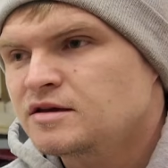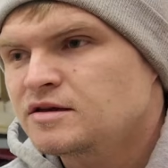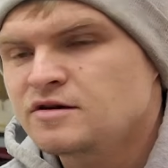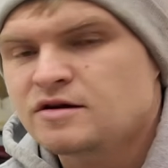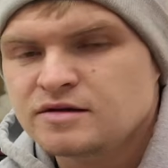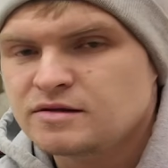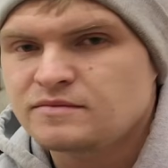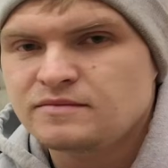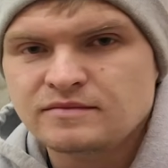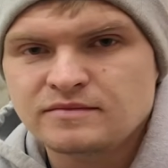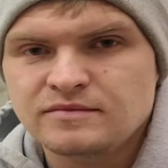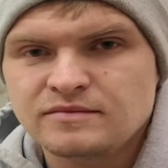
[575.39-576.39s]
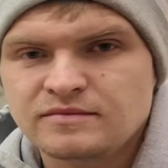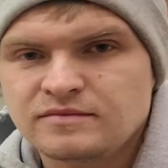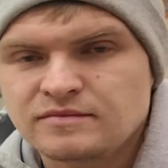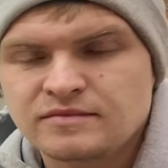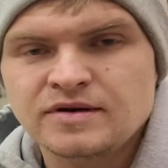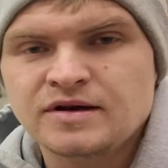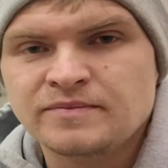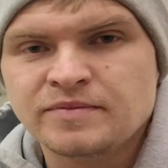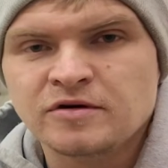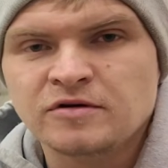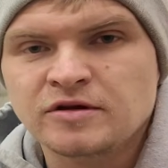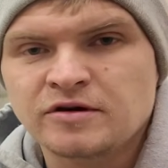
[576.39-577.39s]
You could dump
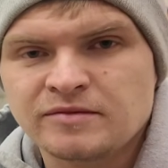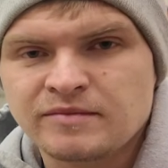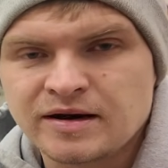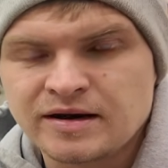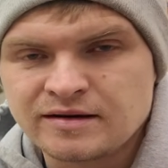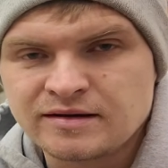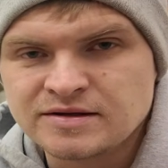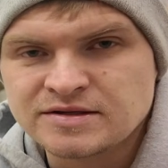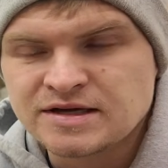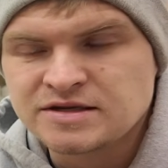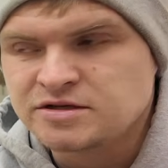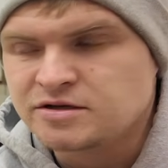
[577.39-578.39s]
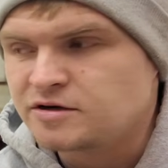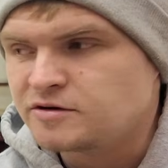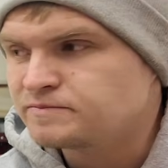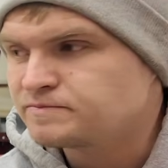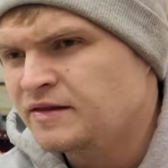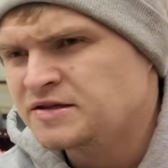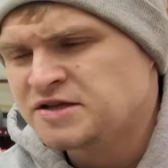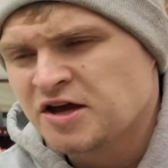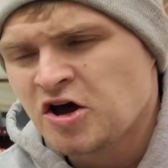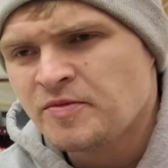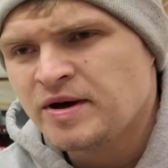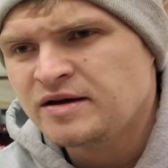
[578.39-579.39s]
a whole load of money into this, as you know. The
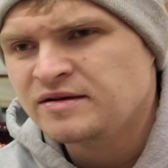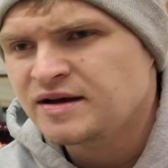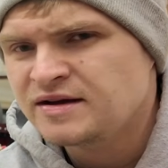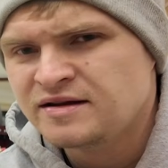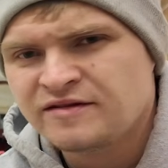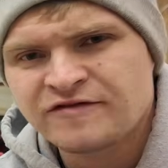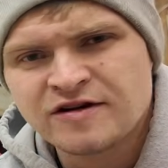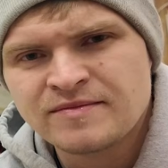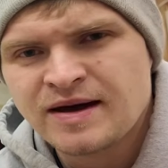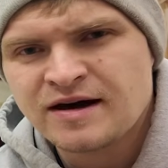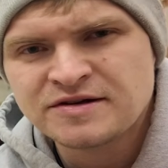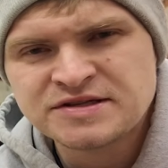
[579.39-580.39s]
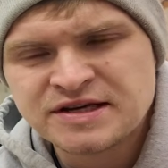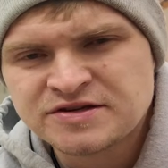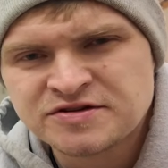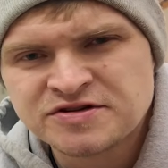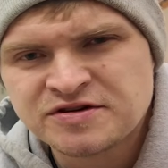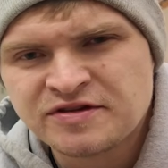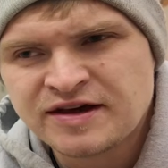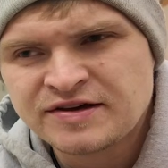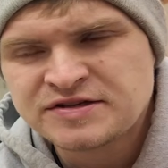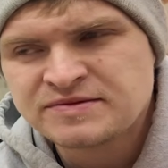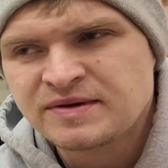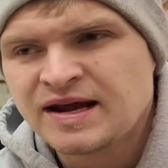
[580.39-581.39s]
Tacoma, I did for about $6,000 or
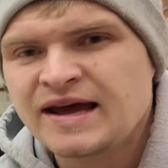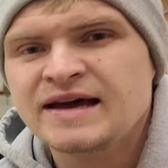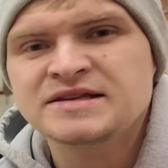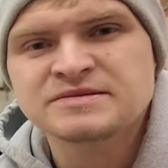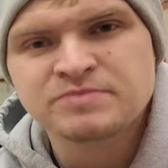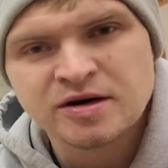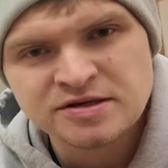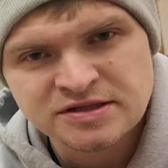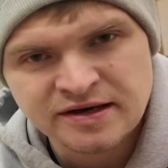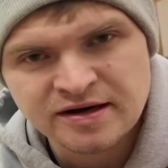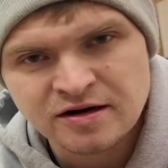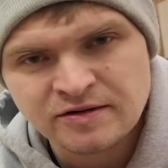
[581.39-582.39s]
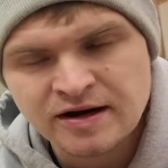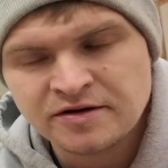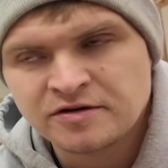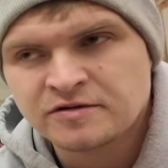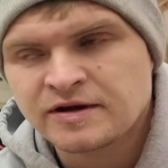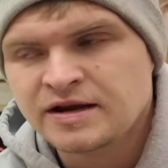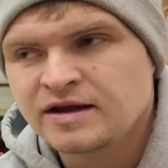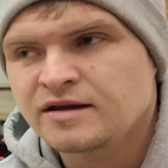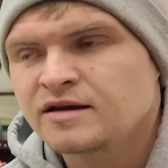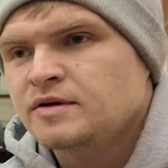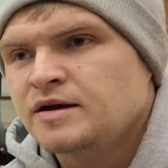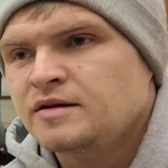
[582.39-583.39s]
so, but I had some parts laying around
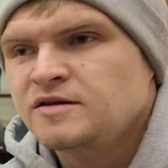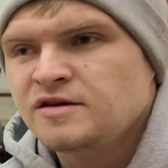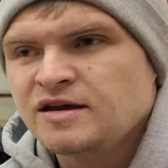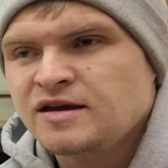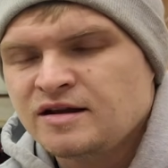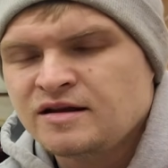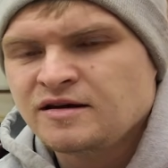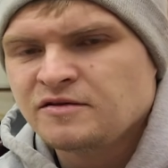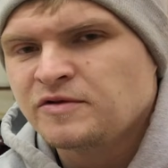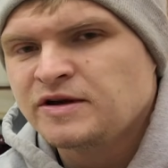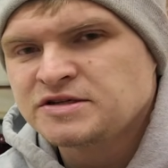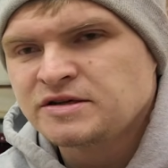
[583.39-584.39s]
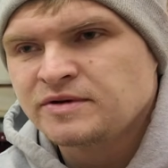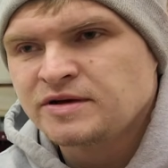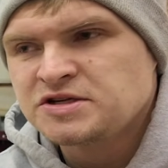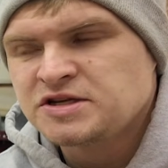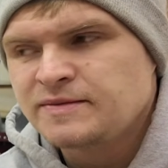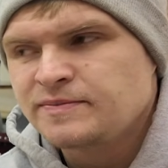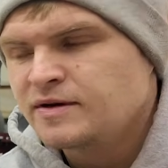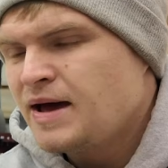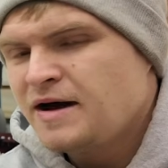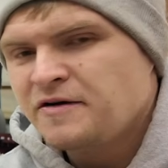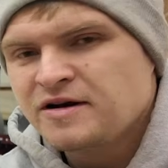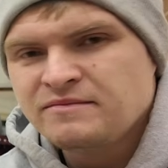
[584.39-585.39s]
already, but you can get it done reasonably cheap.
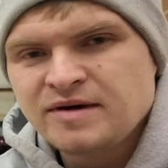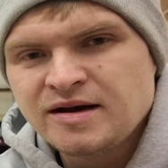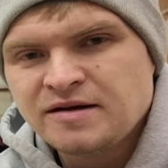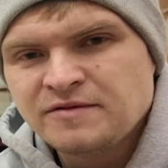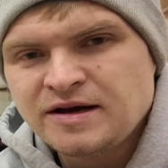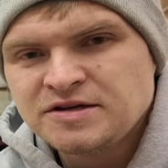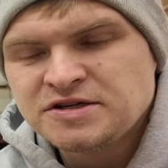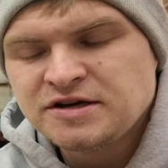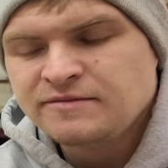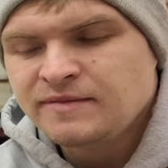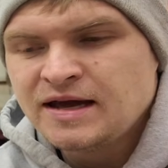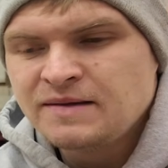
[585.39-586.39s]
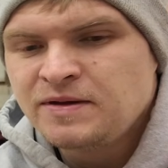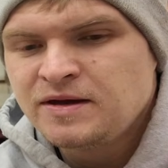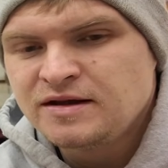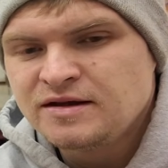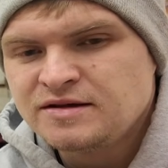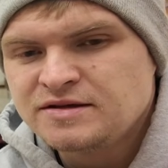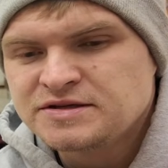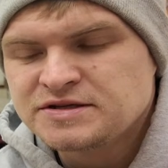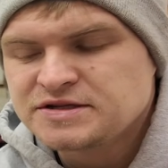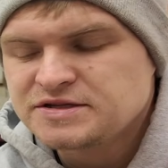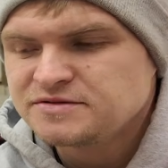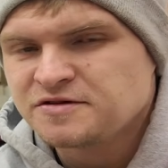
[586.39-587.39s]
Power to money ratio, in my opinion,
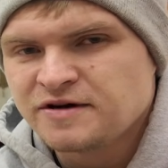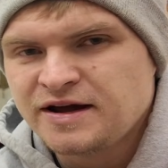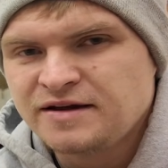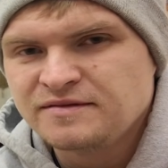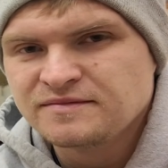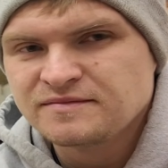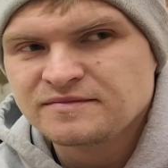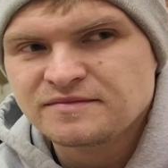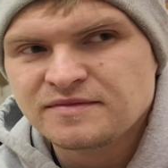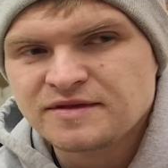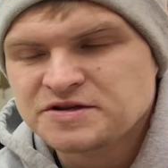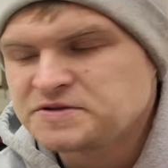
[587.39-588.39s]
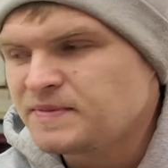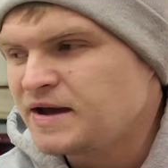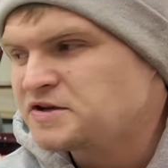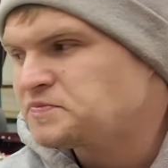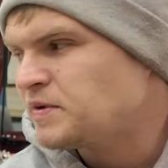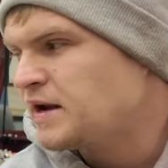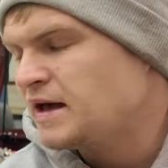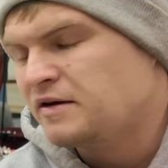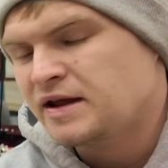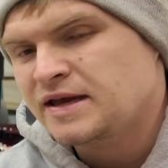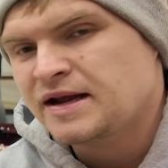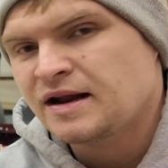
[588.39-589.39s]
is great. The miles per
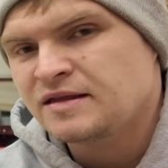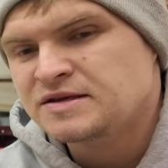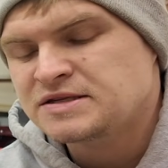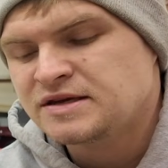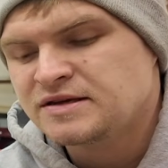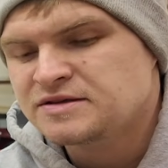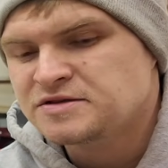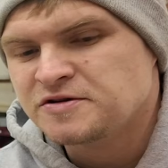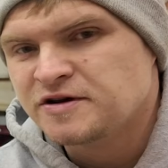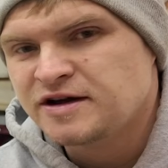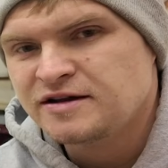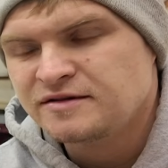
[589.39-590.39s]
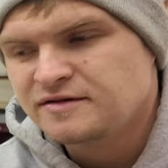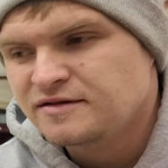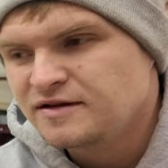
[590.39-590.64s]
gallon I get out of this thing is great.